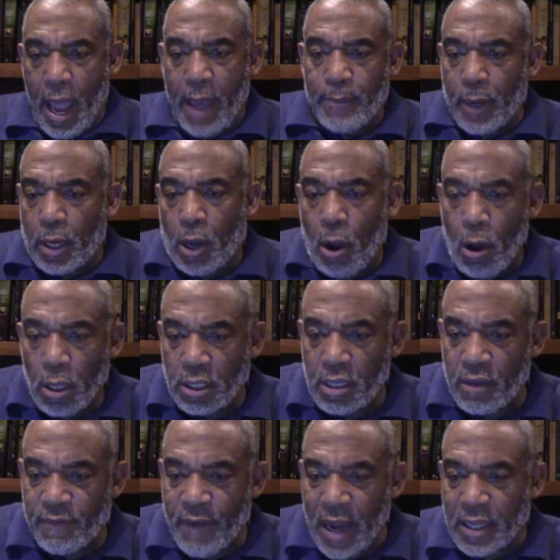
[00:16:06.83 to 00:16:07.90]
And because
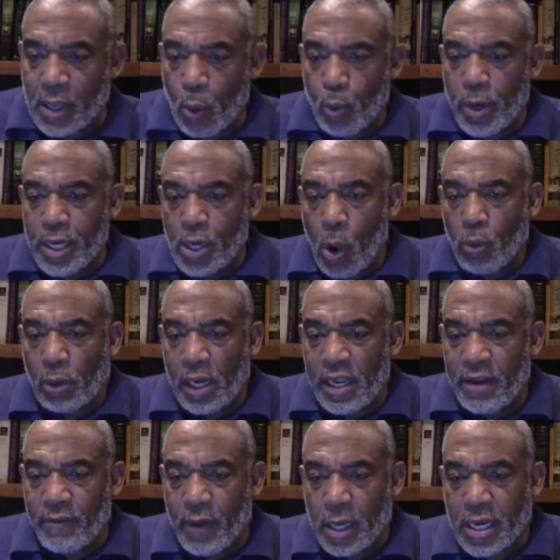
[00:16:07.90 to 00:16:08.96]
of the fact that we don't
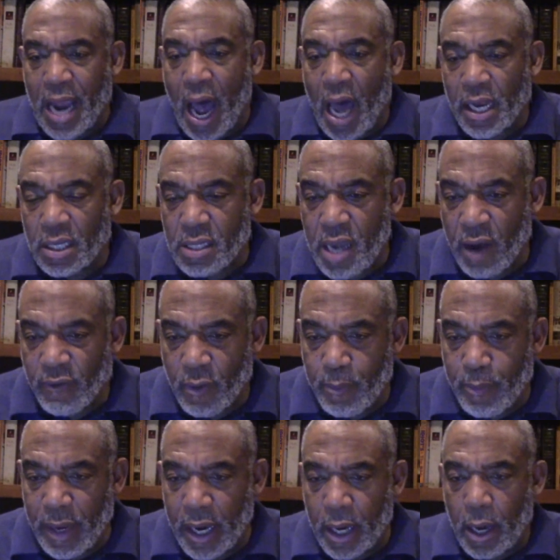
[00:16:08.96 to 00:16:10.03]
live, God has never
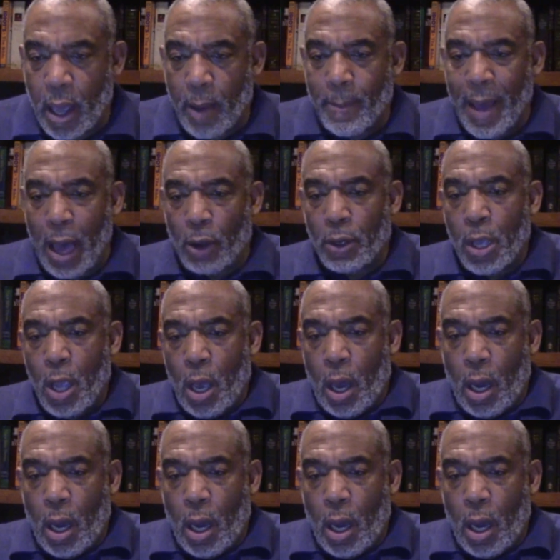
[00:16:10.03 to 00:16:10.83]
been about,